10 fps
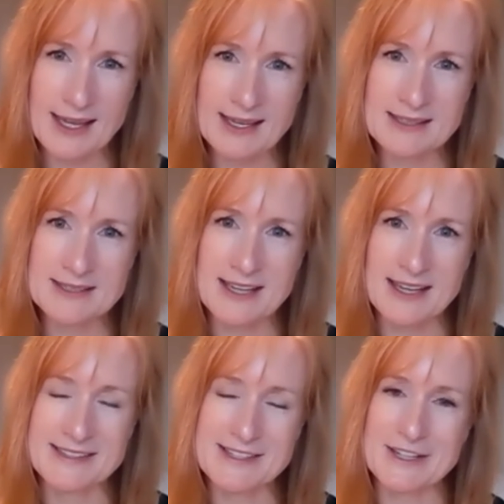and
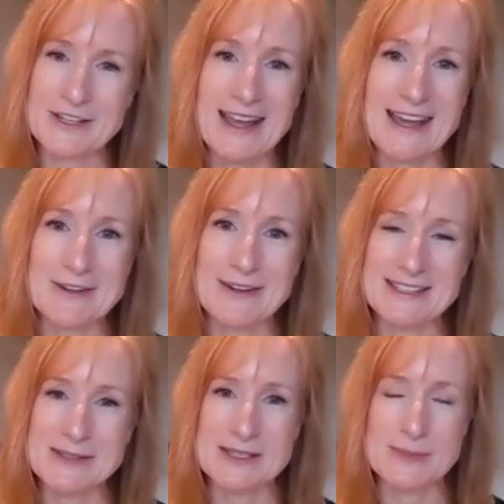uh, start
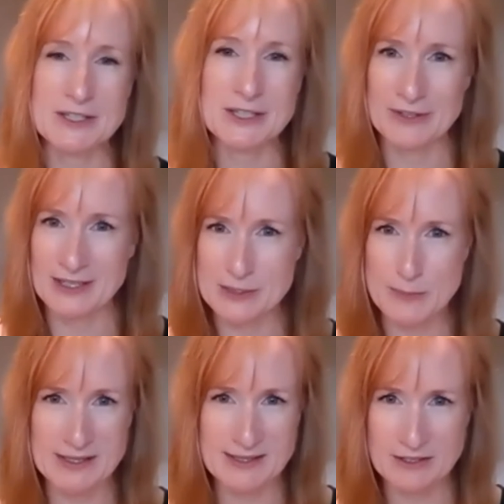gathering, as, especially for
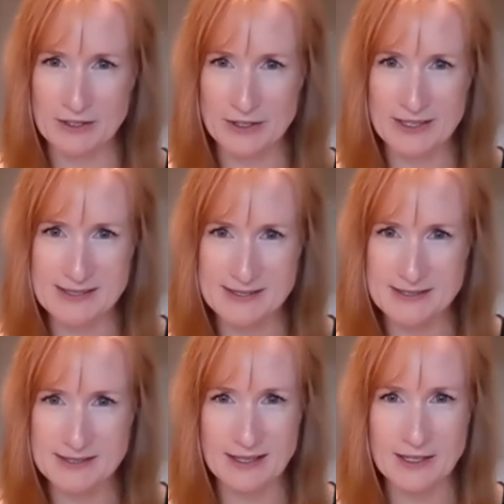independent
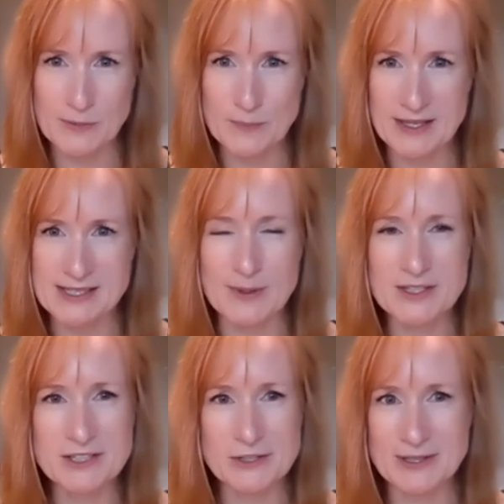artists um, as
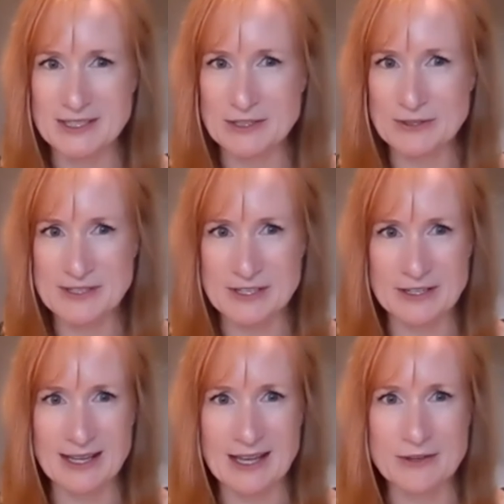much as you can do to
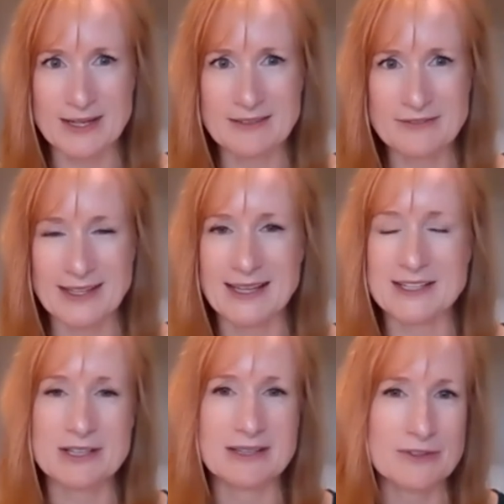start gathering
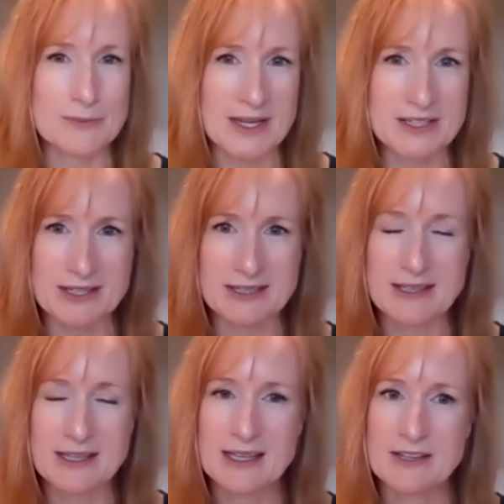financial
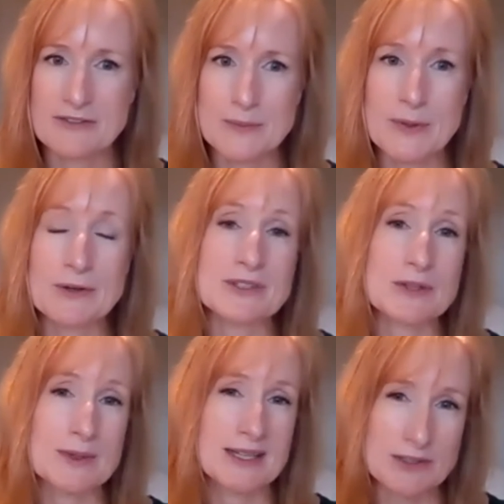information from both
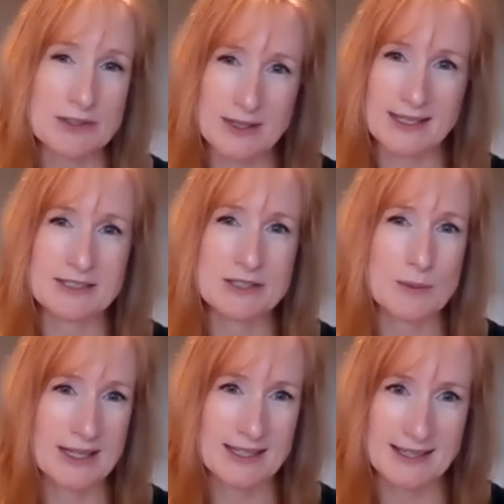2020 and
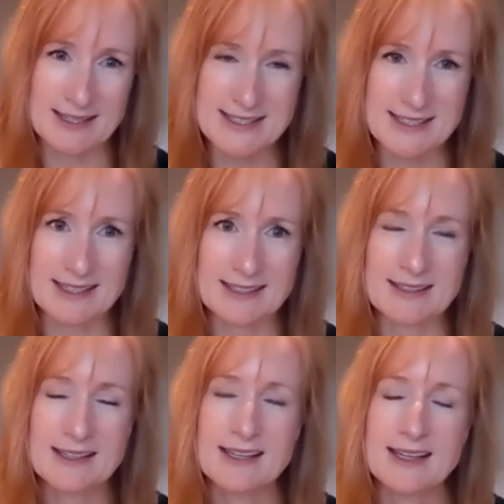
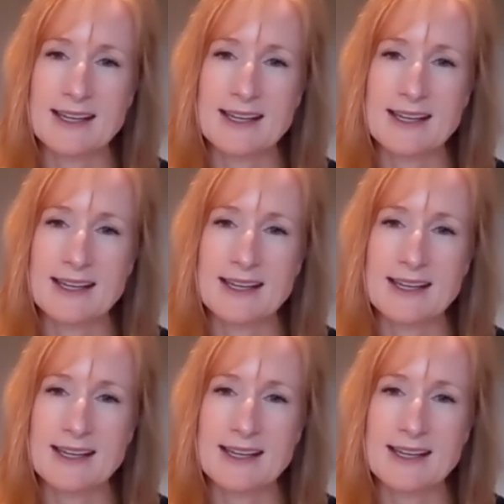2019.